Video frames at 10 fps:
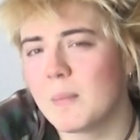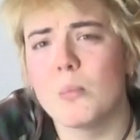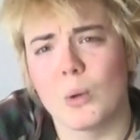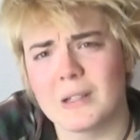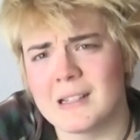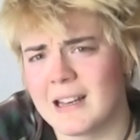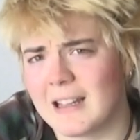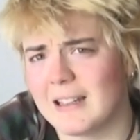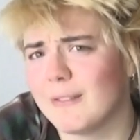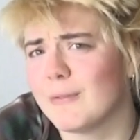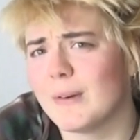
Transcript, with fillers: modern life